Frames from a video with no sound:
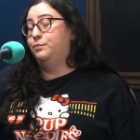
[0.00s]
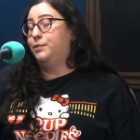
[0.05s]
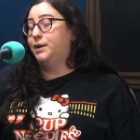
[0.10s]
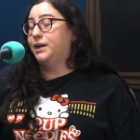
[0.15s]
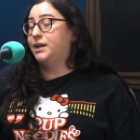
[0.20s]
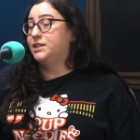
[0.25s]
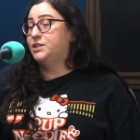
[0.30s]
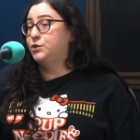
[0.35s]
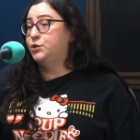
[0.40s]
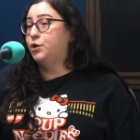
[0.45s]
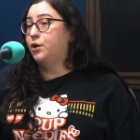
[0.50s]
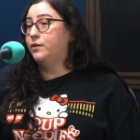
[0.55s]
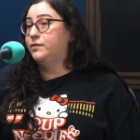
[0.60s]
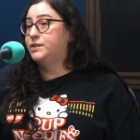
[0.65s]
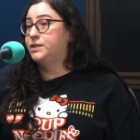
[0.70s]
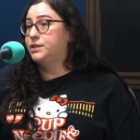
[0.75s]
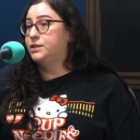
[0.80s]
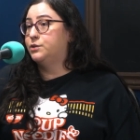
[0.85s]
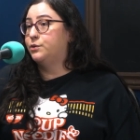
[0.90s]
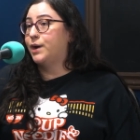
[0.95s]
I guess you're
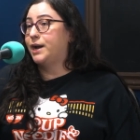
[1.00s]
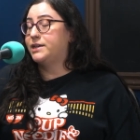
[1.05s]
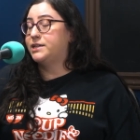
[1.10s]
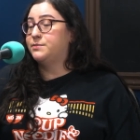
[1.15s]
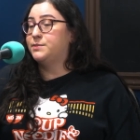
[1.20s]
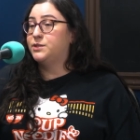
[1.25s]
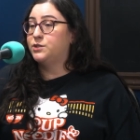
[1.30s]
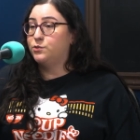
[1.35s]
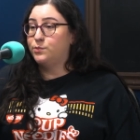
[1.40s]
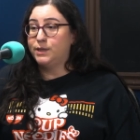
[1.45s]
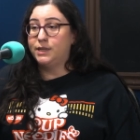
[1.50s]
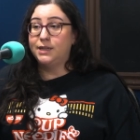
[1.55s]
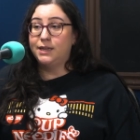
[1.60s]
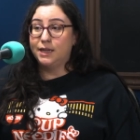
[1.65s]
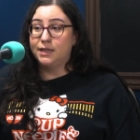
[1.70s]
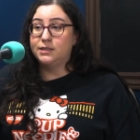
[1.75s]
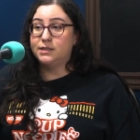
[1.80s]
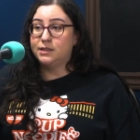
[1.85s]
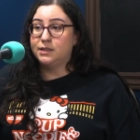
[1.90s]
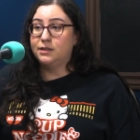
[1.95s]
obviously directing me so we can
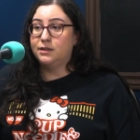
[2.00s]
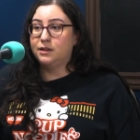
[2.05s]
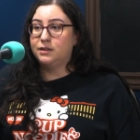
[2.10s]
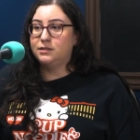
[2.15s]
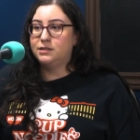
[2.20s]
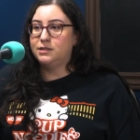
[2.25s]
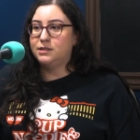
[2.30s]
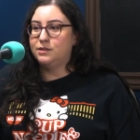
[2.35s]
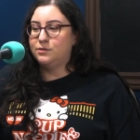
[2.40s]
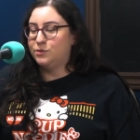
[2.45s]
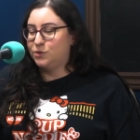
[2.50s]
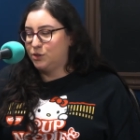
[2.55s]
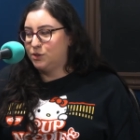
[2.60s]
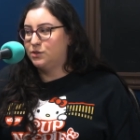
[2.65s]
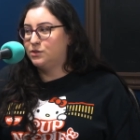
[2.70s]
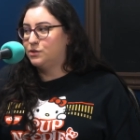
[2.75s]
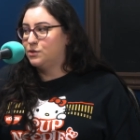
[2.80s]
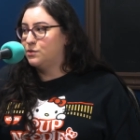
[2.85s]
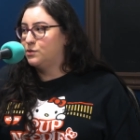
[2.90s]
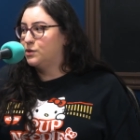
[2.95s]
get to the cutscene, which is
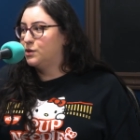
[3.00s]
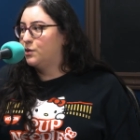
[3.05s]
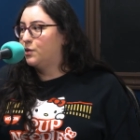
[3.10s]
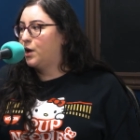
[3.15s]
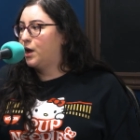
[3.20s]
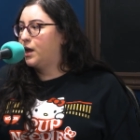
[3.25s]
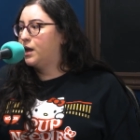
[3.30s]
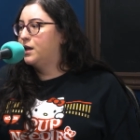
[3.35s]
totally okay.